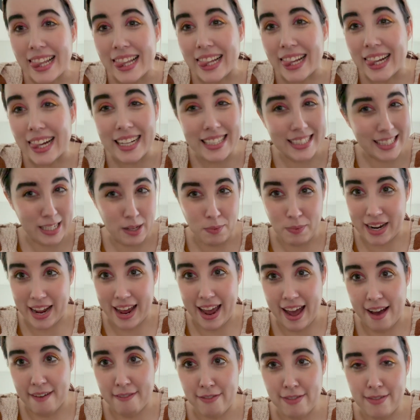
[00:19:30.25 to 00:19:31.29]
Let's see what I
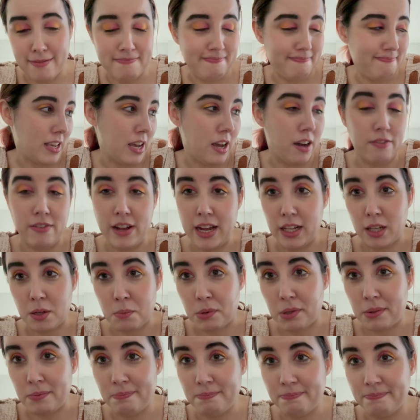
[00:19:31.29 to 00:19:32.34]
have
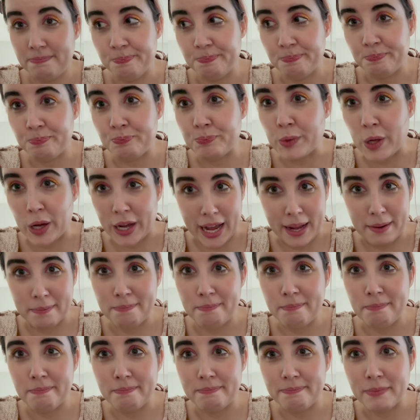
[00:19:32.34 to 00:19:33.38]
available. Okay,
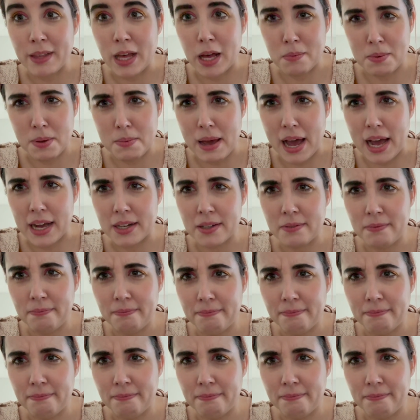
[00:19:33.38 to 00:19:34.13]
I'll be back.